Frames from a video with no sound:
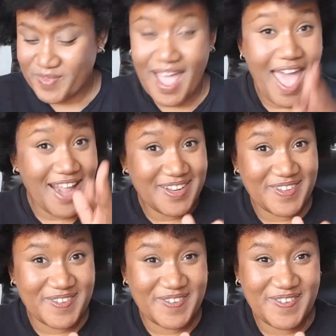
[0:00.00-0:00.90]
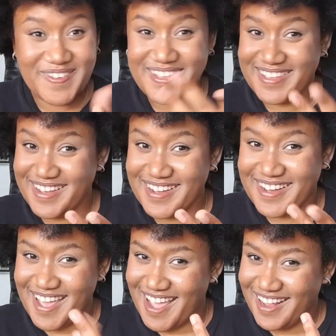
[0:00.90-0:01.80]
And you,
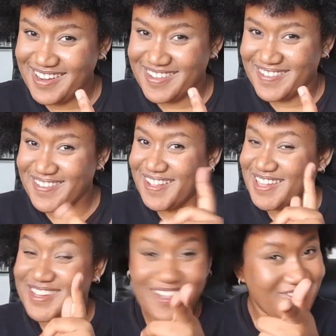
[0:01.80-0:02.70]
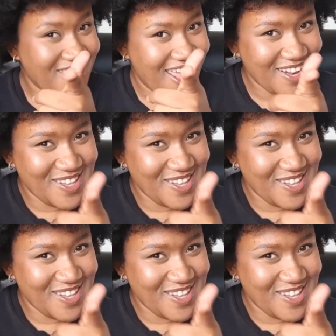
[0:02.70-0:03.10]
yeah, and you. Let's not forget